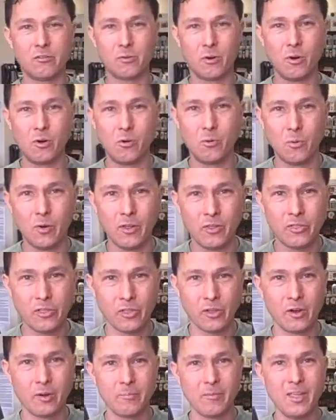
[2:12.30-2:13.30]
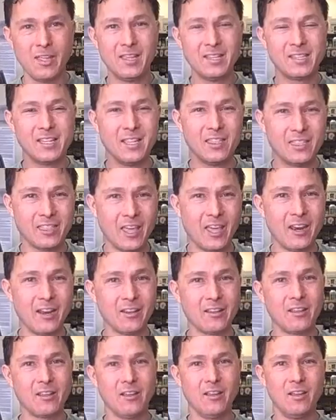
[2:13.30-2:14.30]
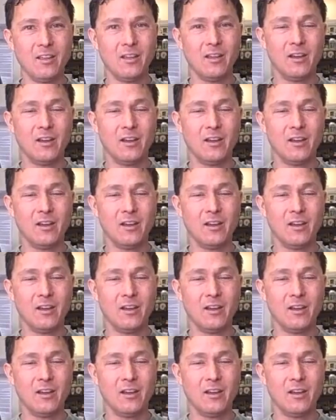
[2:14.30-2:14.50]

grow with synthetic